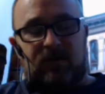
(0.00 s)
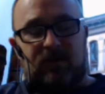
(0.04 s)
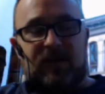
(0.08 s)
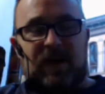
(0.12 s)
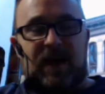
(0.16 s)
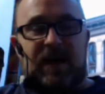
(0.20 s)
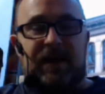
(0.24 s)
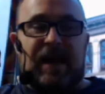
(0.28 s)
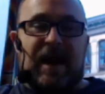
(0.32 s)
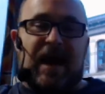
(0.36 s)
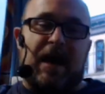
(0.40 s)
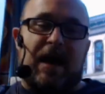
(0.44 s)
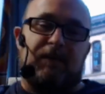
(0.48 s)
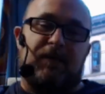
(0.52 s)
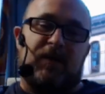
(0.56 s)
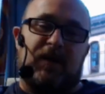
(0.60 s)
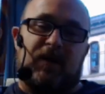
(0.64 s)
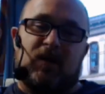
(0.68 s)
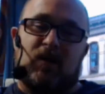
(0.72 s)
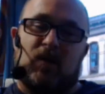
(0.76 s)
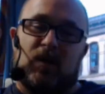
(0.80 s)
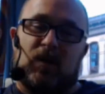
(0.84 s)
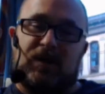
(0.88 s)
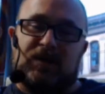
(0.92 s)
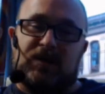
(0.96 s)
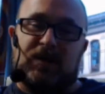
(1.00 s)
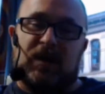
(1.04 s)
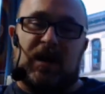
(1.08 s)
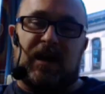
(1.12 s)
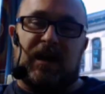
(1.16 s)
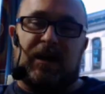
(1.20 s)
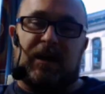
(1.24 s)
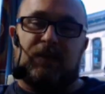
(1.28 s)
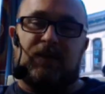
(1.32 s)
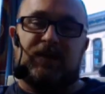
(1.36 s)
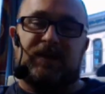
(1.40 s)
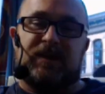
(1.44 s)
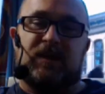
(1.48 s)
event happened
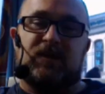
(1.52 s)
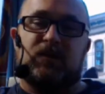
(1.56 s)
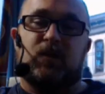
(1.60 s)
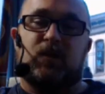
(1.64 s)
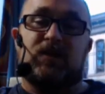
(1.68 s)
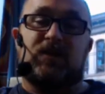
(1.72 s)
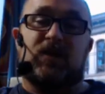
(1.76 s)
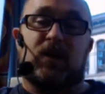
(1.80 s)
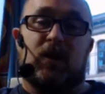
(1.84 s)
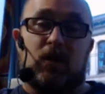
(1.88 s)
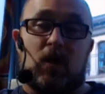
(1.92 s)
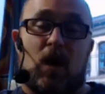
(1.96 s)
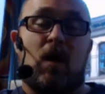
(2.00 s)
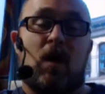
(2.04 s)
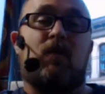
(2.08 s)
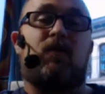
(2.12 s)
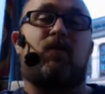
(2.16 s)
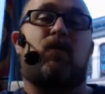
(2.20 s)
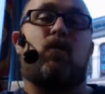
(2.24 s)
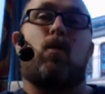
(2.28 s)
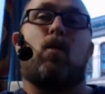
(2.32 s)
coinciding with this was the Gulf